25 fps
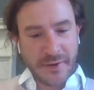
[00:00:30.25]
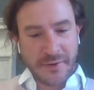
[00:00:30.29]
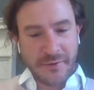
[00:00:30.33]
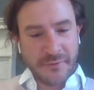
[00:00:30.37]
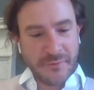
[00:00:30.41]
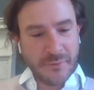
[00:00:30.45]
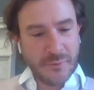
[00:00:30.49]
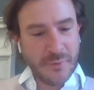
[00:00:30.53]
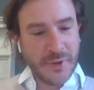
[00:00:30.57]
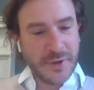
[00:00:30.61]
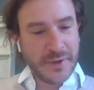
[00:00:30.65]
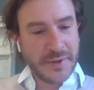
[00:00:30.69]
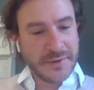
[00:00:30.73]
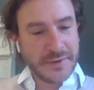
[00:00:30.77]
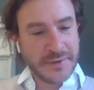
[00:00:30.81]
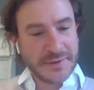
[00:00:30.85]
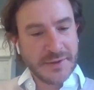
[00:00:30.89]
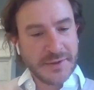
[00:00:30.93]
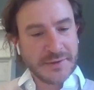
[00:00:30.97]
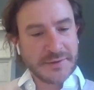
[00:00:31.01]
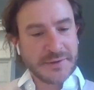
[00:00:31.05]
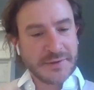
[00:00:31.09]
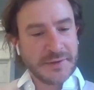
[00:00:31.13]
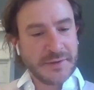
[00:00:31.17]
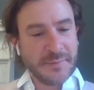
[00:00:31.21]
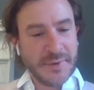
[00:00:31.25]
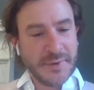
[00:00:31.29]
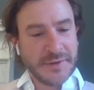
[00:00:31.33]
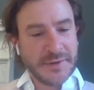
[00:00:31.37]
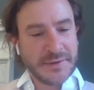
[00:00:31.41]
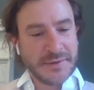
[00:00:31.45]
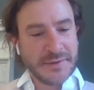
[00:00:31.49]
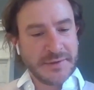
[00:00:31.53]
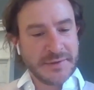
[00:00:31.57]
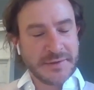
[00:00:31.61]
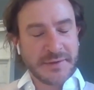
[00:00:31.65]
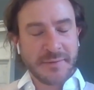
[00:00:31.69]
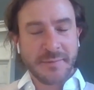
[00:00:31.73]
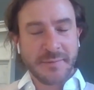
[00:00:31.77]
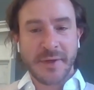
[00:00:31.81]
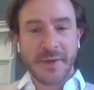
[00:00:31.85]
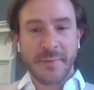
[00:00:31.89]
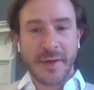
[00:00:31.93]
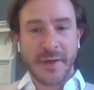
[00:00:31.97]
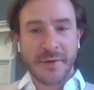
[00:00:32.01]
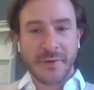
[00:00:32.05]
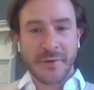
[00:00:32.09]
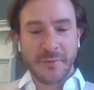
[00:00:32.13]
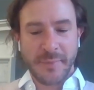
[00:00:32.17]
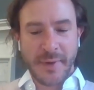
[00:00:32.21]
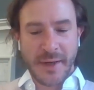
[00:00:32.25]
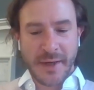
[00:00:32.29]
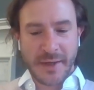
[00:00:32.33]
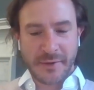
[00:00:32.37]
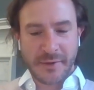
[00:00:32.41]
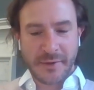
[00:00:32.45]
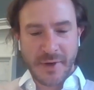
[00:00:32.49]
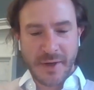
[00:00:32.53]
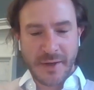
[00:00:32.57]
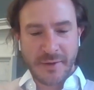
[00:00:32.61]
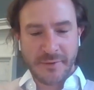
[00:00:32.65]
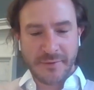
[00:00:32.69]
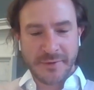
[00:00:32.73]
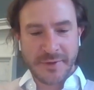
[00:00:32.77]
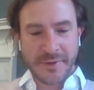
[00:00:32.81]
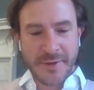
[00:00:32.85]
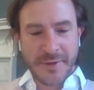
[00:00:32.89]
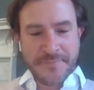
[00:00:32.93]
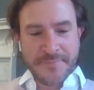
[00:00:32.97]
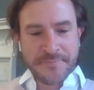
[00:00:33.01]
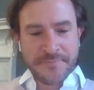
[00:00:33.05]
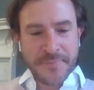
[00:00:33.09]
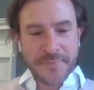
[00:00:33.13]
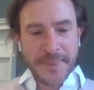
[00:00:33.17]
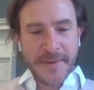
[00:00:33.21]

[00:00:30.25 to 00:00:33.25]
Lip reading: kind of why you started the business, a bit about your background.